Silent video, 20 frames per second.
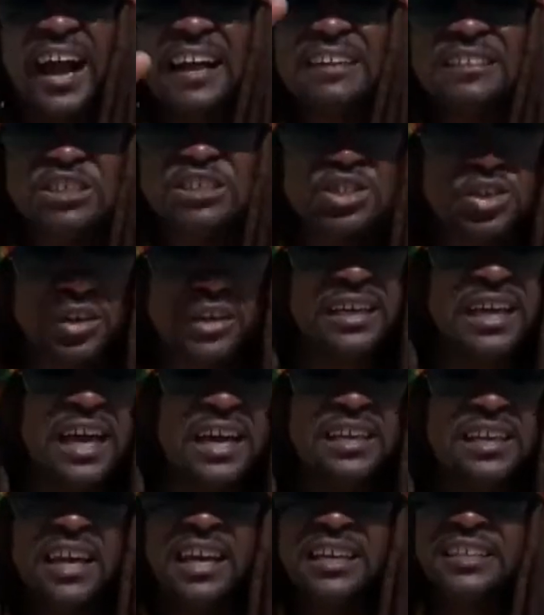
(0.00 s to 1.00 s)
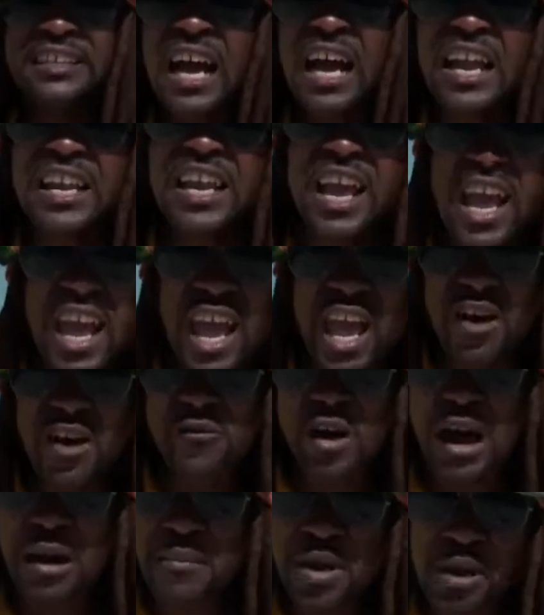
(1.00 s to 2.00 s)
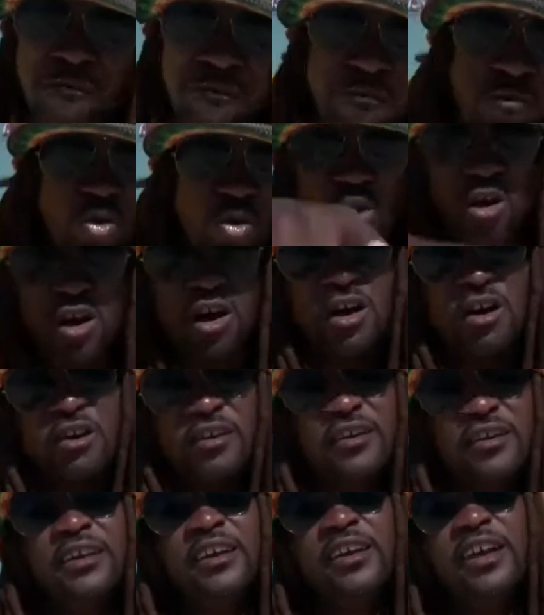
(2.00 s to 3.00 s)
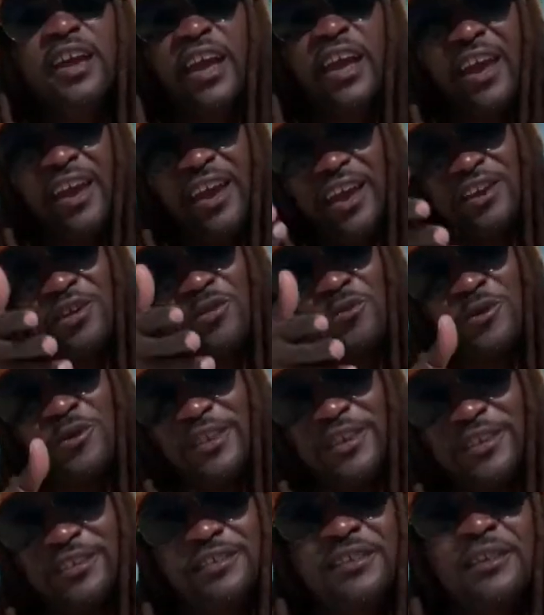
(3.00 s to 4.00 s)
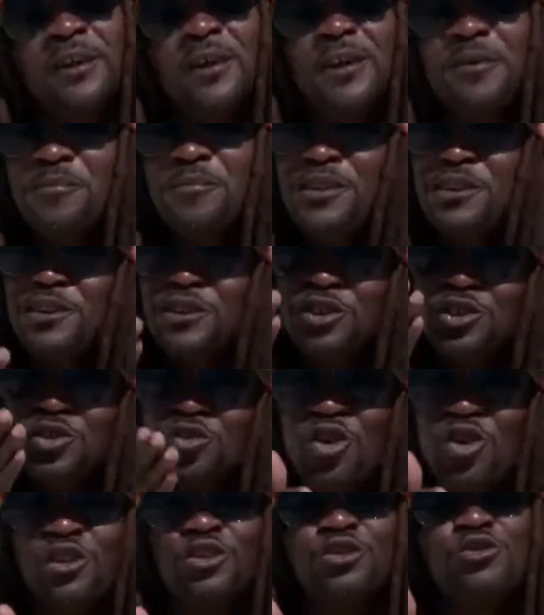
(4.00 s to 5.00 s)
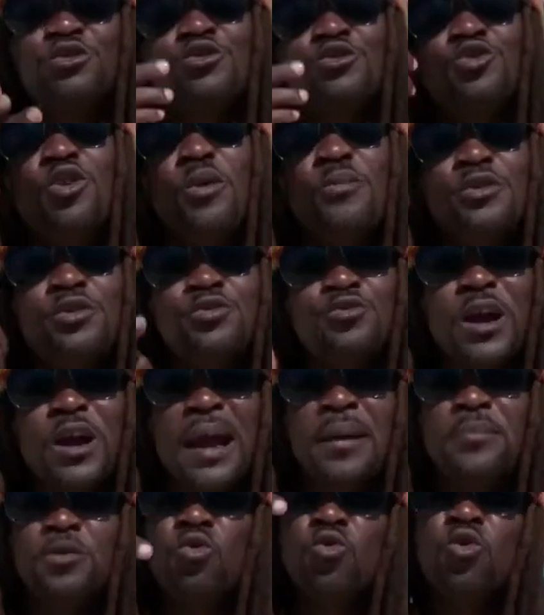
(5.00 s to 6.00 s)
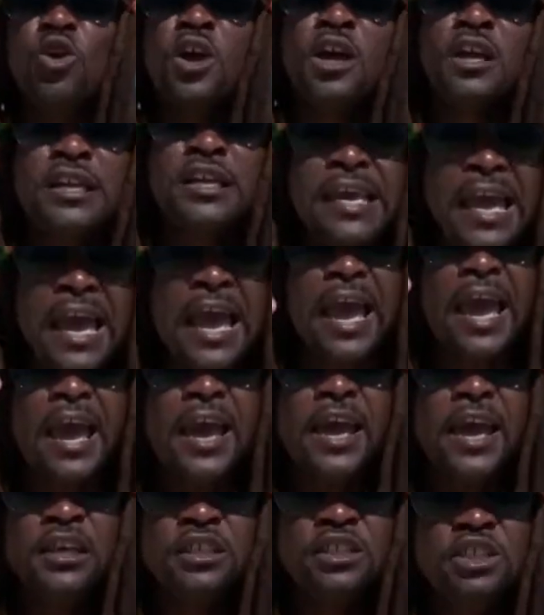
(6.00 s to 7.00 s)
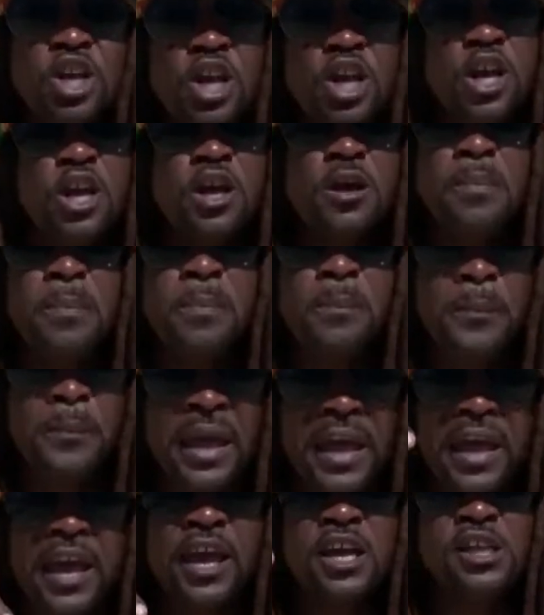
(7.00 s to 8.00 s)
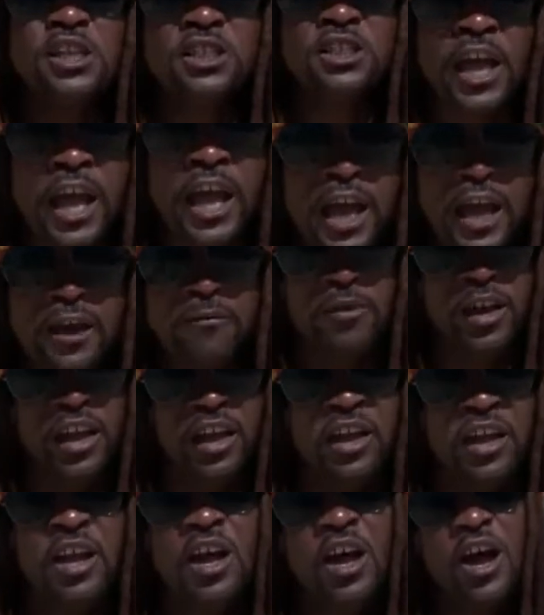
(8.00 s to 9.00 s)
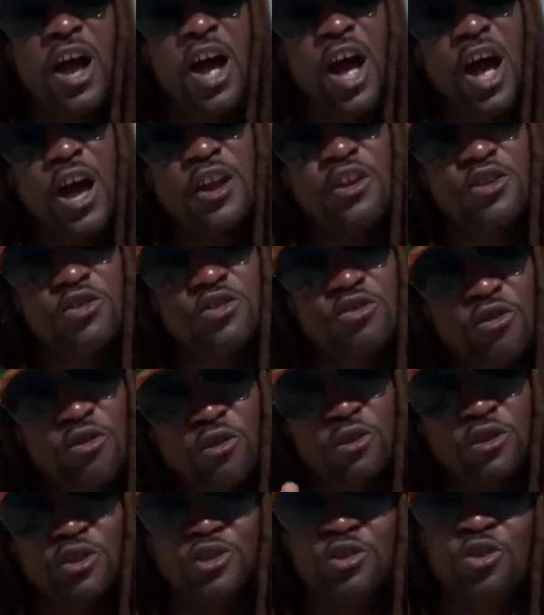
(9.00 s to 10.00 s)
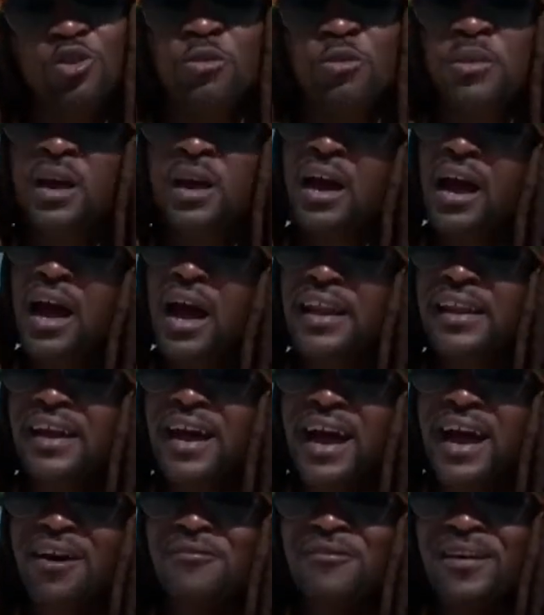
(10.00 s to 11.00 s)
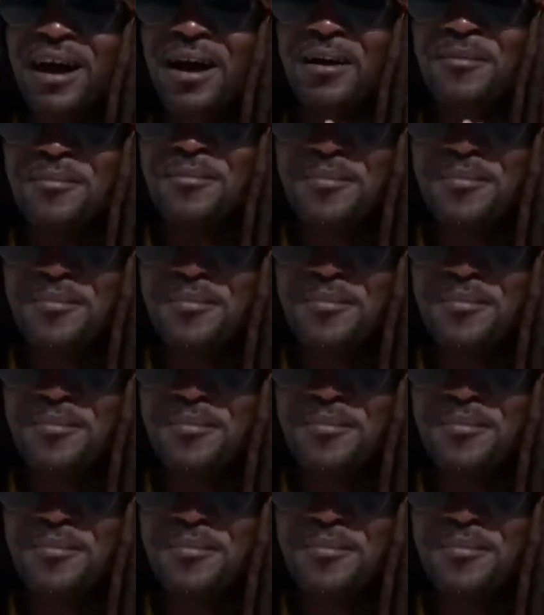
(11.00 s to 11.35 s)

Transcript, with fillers: and triggered than ever before. Anyways, be sure to subscribe to KGP TV on YouTube and have a